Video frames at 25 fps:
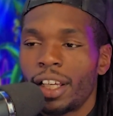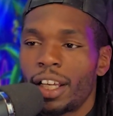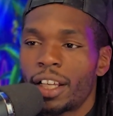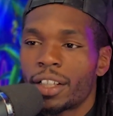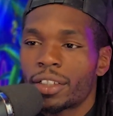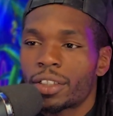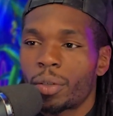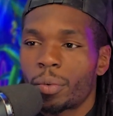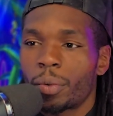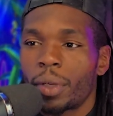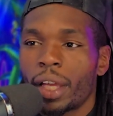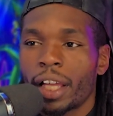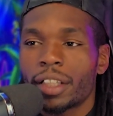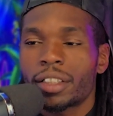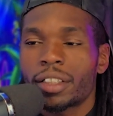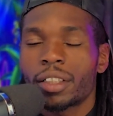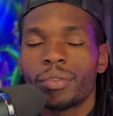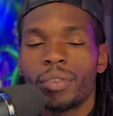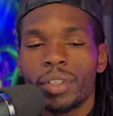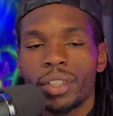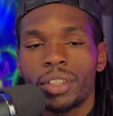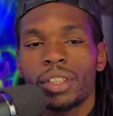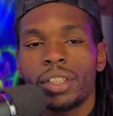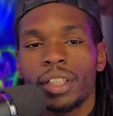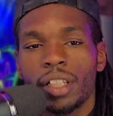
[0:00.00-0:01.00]
So we had to
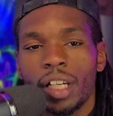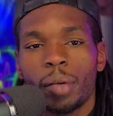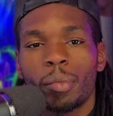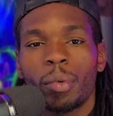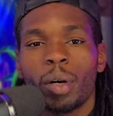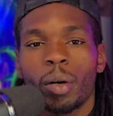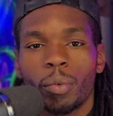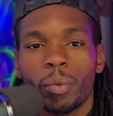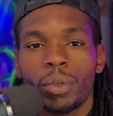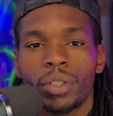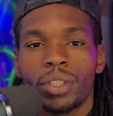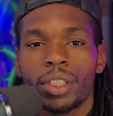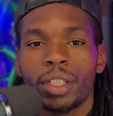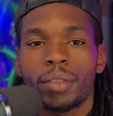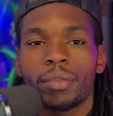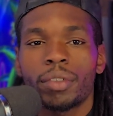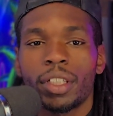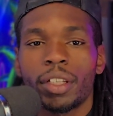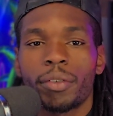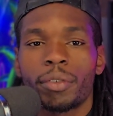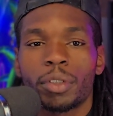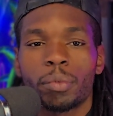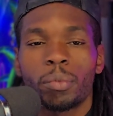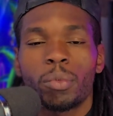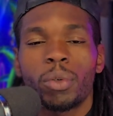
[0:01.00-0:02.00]
eventually come up with something
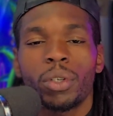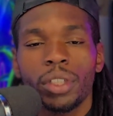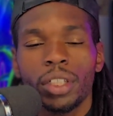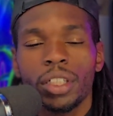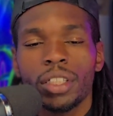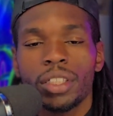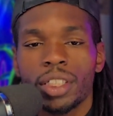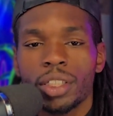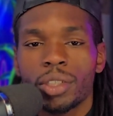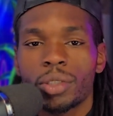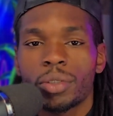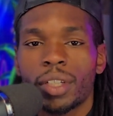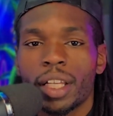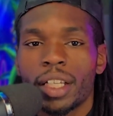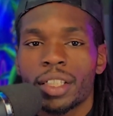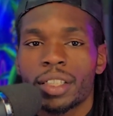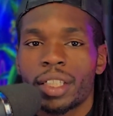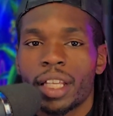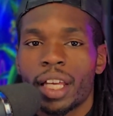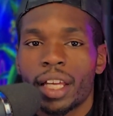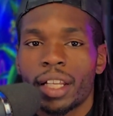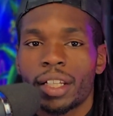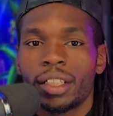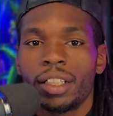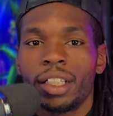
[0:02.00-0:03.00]
that was more than centralized
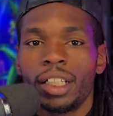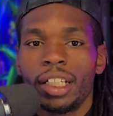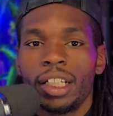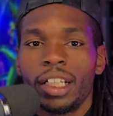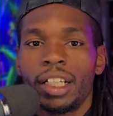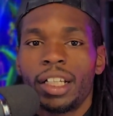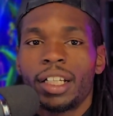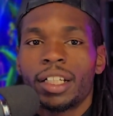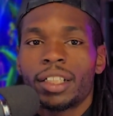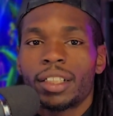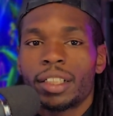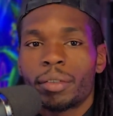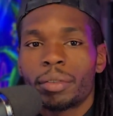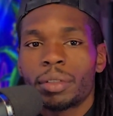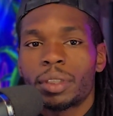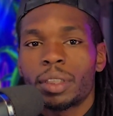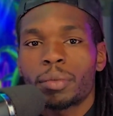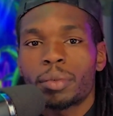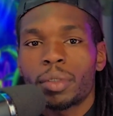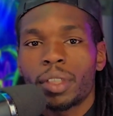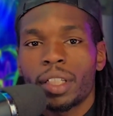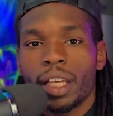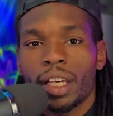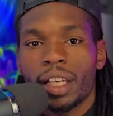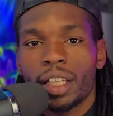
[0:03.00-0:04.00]
data, that was
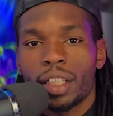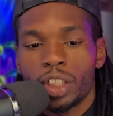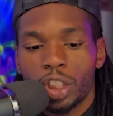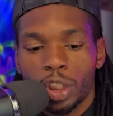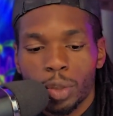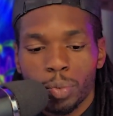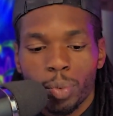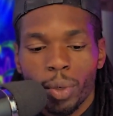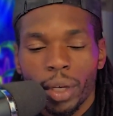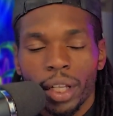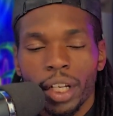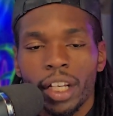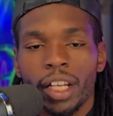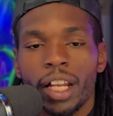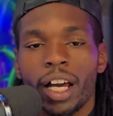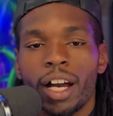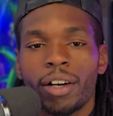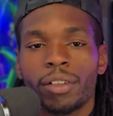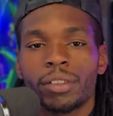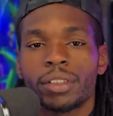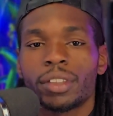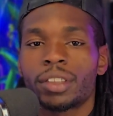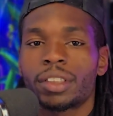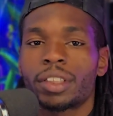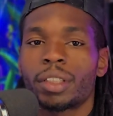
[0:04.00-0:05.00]
something that could spread it
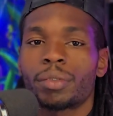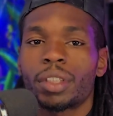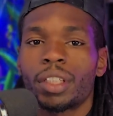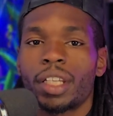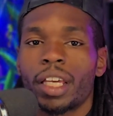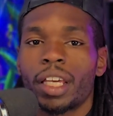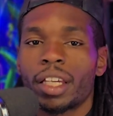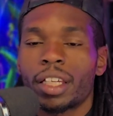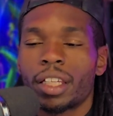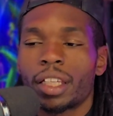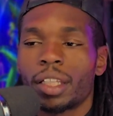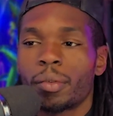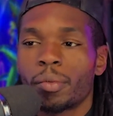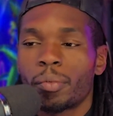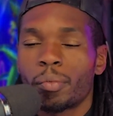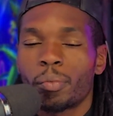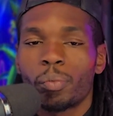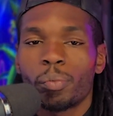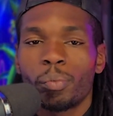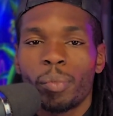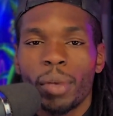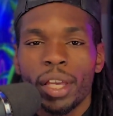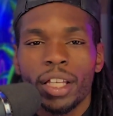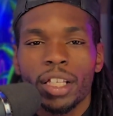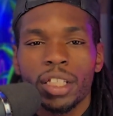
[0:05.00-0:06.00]
out, something that could
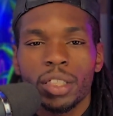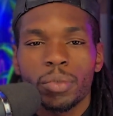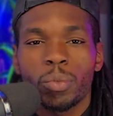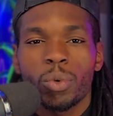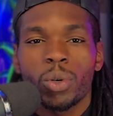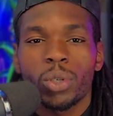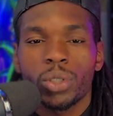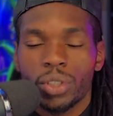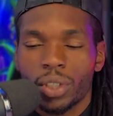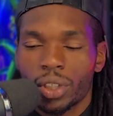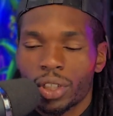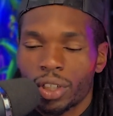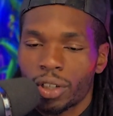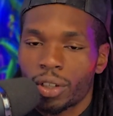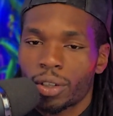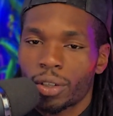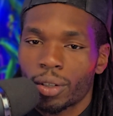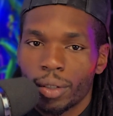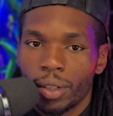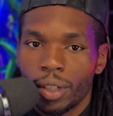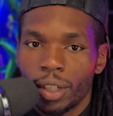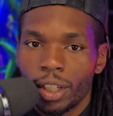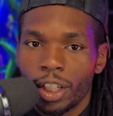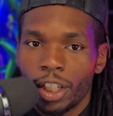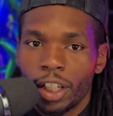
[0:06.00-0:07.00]
make us more secure.
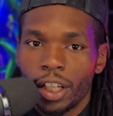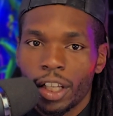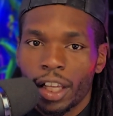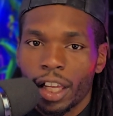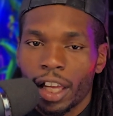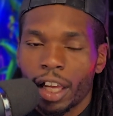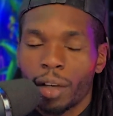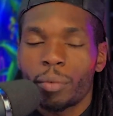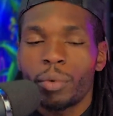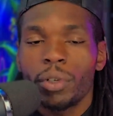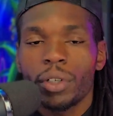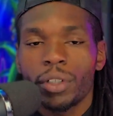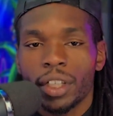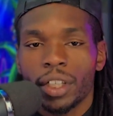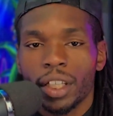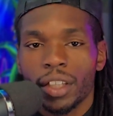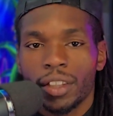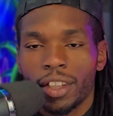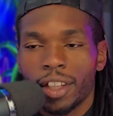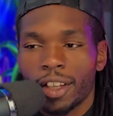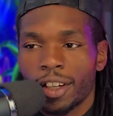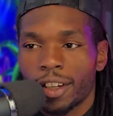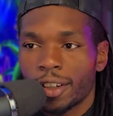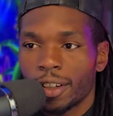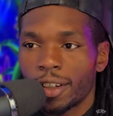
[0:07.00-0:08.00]
And we'll get
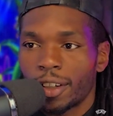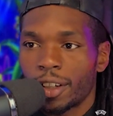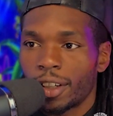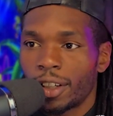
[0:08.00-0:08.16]
there.